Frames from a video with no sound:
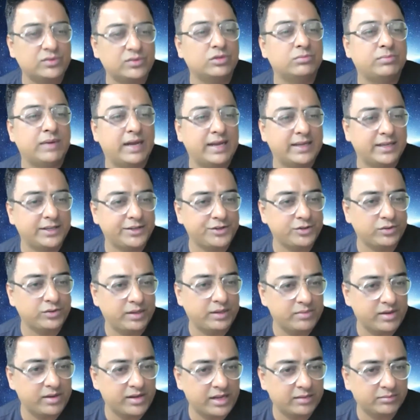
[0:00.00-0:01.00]
go buy a new
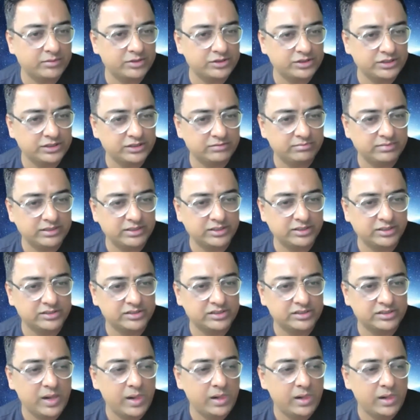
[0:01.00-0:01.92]
M R I machine, because